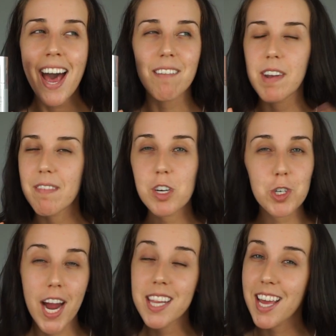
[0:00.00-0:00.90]
I've never
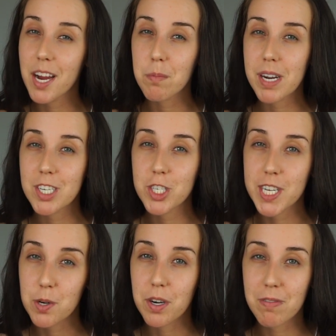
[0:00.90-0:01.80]
tried the Airbrush
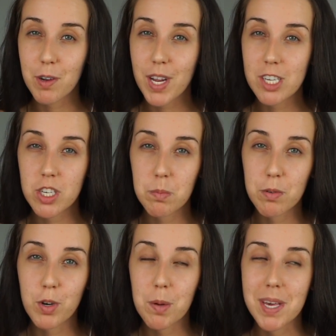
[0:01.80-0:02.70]
Dior Foundation
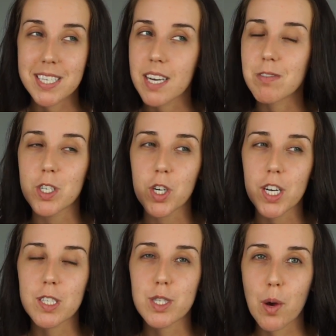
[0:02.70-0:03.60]
before because I've just
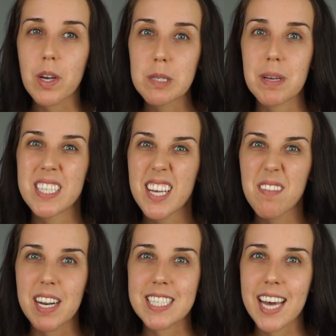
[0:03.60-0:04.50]
heard it's so
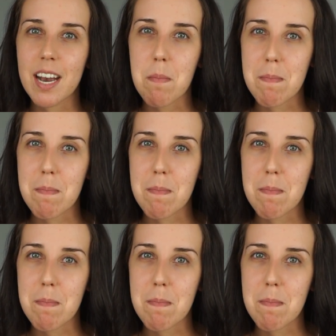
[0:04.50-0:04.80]
expensive and it's kind of